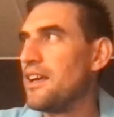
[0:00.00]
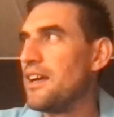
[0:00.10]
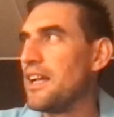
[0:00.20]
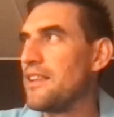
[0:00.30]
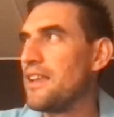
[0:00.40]

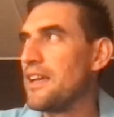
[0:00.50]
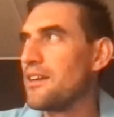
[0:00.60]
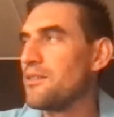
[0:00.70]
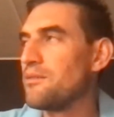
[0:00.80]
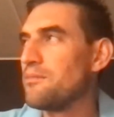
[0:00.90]
and think,
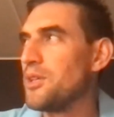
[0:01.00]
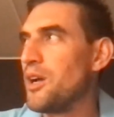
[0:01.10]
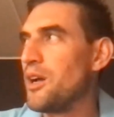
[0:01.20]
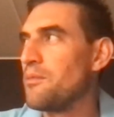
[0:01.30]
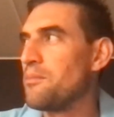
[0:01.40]

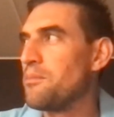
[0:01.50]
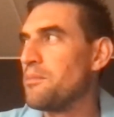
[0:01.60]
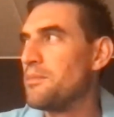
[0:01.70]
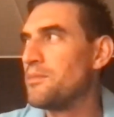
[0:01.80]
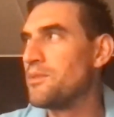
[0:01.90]

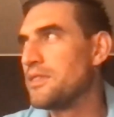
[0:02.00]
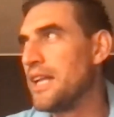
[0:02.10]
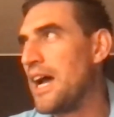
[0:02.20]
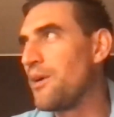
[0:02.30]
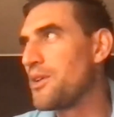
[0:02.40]

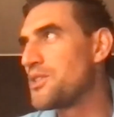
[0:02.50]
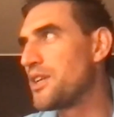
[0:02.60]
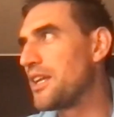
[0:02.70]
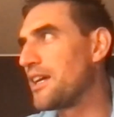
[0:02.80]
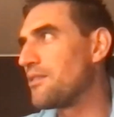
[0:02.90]
now it's
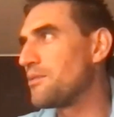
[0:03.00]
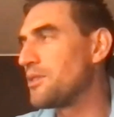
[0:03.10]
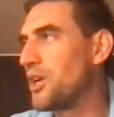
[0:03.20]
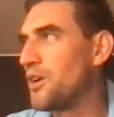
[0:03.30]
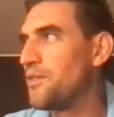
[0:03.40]
sitting at
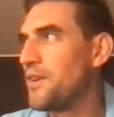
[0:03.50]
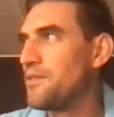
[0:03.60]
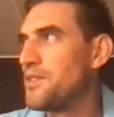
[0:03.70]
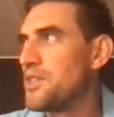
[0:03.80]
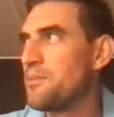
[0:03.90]

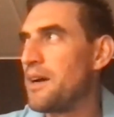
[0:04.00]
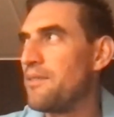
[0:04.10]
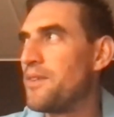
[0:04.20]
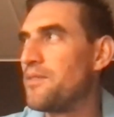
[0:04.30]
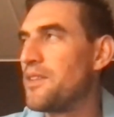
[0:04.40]
just
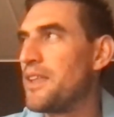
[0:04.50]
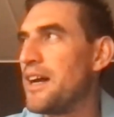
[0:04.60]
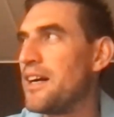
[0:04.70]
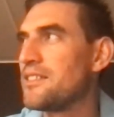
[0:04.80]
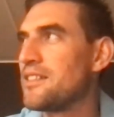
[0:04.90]
above
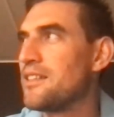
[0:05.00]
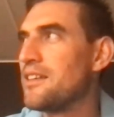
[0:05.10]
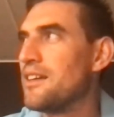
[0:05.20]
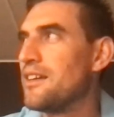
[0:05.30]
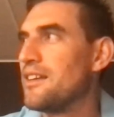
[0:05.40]
50,000,
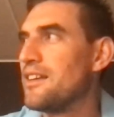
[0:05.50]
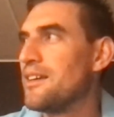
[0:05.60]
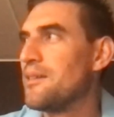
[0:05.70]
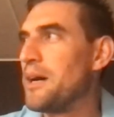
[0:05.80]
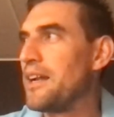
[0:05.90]

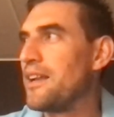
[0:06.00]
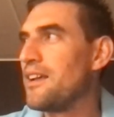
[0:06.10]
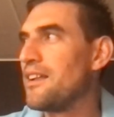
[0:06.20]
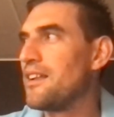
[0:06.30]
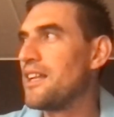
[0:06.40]
but
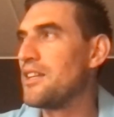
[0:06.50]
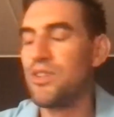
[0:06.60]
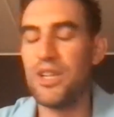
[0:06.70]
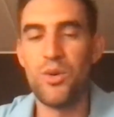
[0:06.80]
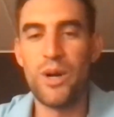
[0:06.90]

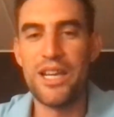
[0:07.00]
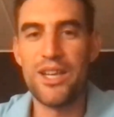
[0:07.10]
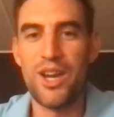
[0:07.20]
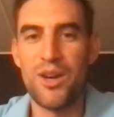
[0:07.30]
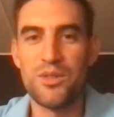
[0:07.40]
literally a week
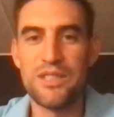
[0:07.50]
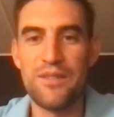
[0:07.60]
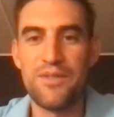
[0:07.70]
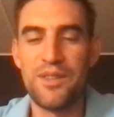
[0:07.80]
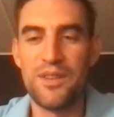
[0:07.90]
ago it was at
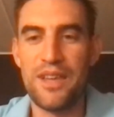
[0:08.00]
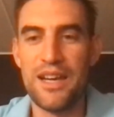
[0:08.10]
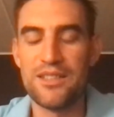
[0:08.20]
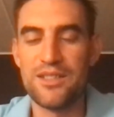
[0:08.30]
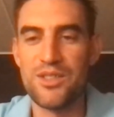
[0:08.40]

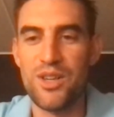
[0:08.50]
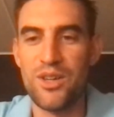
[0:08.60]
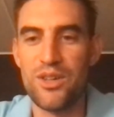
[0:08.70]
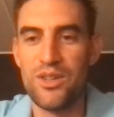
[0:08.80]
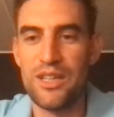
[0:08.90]
50,000.
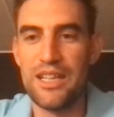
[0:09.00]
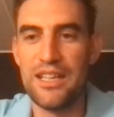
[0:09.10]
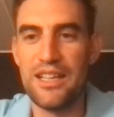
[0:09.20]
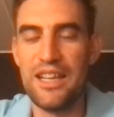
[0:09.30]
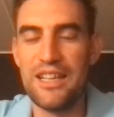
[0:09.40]
So
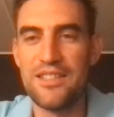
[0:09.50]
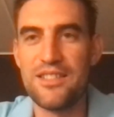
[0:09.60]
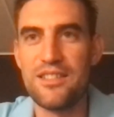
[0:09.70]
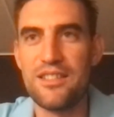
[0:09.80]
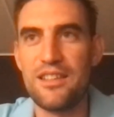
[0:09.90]

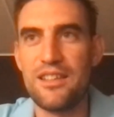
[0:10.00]
it's